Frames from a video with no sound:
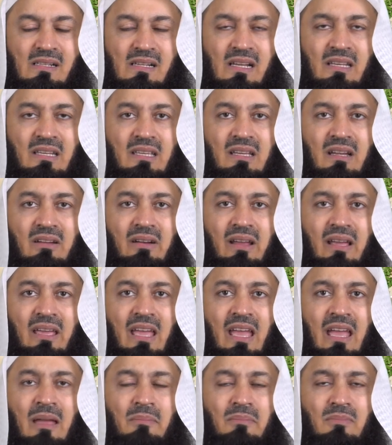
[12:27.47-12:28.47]
And here I
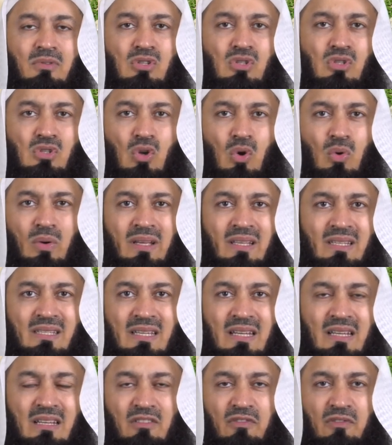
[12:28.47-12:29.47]
am, so
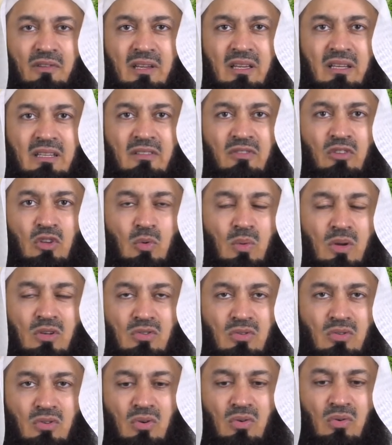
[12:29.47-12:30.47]
insignificant. If you want
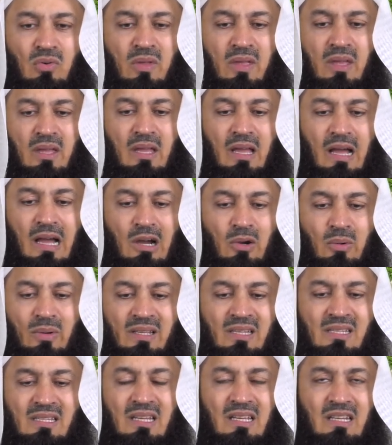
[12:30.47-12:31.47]
to know how
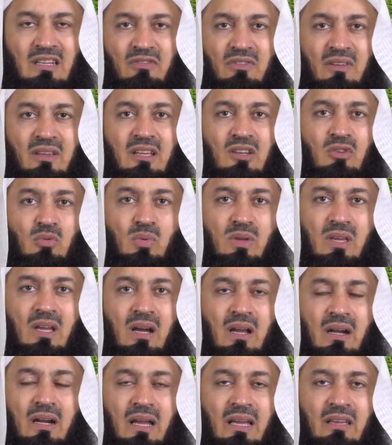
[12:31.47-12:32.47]
insignificant we
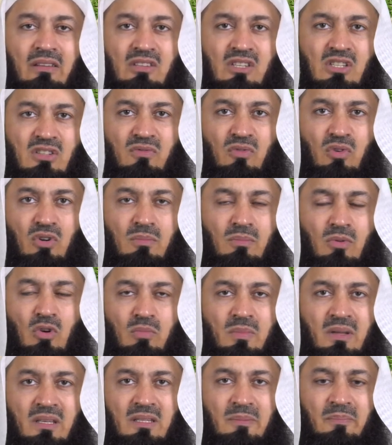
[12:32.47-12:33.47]
are, I, just for a
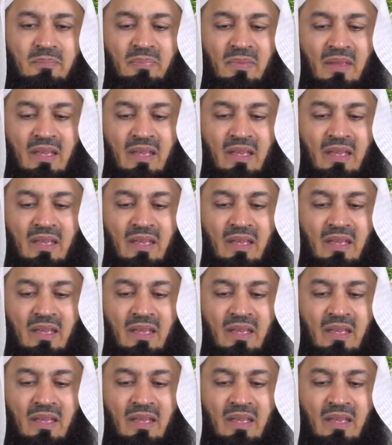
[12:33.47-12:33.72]
moment,